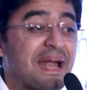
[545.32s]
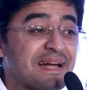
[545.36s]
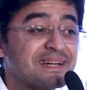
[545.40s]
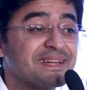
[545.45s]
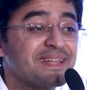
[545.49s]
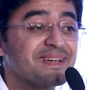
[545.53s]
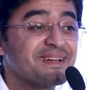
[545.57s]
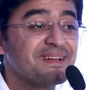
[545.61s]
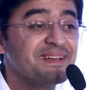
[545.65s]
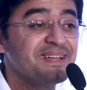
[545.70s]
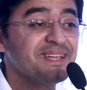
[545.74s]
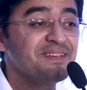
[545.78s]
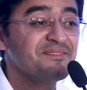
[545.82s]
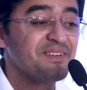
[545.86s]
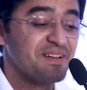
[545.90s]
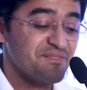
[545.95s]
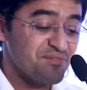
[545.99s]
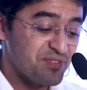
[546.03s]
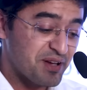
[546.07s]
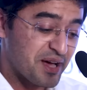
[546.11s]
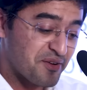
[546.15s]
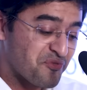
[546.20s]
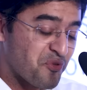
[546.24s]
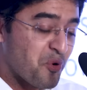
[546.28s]
practically, when
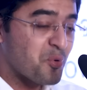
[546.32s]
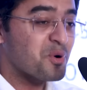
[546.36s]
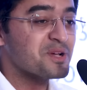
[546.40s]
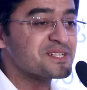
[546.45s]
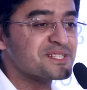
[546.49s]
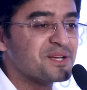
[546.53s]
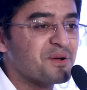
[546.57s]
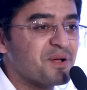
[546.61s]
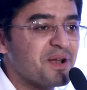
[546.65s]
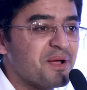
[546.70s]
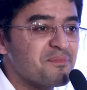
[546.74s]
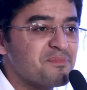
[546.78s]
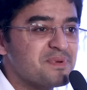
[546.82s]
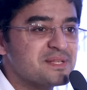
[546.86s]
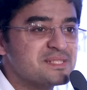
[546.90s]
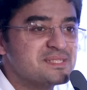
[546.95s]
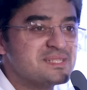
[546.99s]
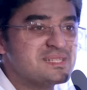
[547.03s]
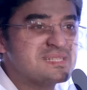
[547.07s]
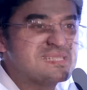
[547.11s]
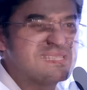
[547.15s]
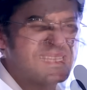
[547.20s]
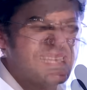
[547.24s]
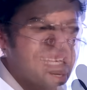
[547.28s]
we are focusing on our
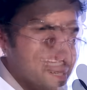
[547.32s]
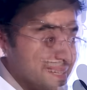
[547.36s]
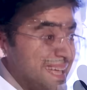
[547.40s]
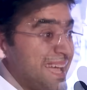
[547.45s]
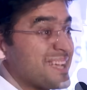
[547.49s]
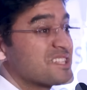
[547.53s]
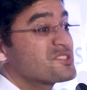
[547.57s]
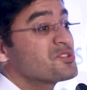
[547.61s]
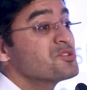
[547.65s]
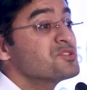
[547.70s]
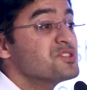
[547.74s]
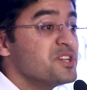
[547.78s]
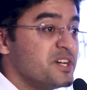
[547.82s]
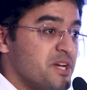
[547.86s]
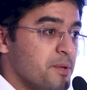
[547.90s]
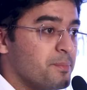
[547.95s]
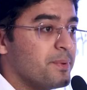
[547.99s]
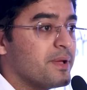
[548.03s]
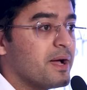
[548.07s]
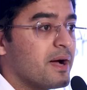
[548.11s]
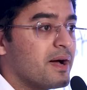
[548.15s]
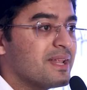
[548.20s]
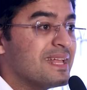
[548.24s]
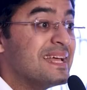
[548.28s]
business, but thanks to
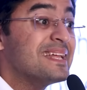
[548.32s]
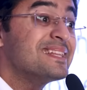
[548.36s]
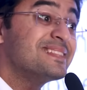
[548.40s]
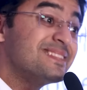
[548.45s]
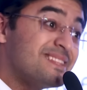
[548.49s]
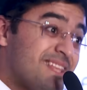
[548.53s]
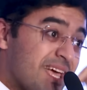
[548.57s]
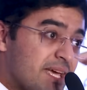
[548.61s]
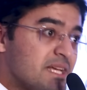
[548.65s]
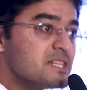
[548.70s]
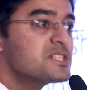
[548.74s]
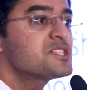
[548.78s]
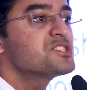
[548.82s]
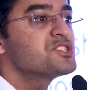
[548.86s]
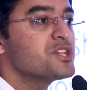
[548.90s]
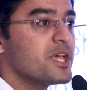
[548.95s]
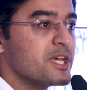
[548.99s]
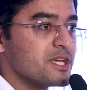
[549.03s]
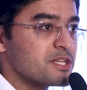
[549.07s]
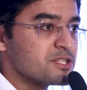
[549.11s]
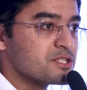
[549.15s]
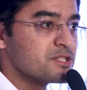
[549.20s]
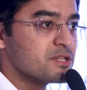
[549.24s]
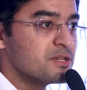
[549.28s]
GDPR, things
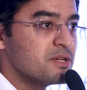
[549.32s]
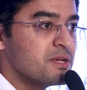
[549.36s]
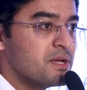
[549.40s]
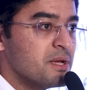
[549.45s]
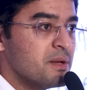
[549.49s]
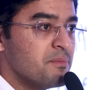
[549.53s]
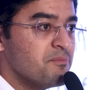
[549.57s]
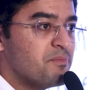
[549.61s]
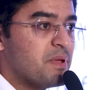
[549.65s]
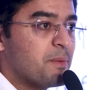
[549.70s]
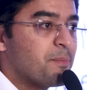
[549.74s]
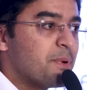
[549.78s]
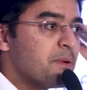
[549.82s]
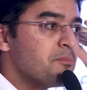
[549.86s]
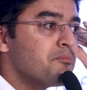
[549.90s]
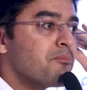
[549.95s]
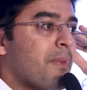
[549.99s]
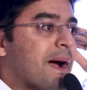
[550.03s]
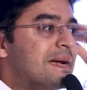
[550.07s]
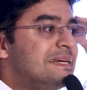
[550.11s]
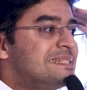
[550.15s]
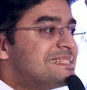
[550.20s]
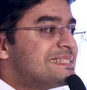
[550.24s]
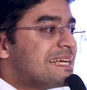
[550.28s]
changed. People
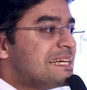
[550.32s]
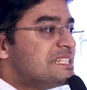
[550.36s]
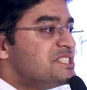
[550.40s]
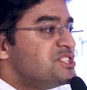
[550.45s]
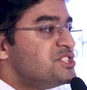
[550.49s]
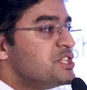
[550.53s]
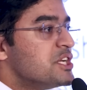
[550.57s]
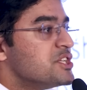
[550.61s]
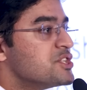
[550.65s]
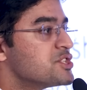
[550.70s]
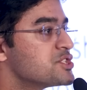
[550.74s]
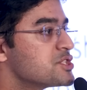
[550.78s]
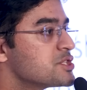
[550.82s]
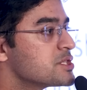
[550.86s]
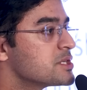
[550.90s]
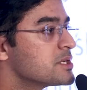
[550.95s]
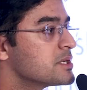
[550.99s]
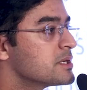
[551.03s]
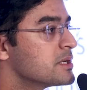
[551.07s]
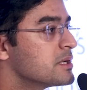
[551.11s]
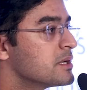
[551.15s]
mindset changed.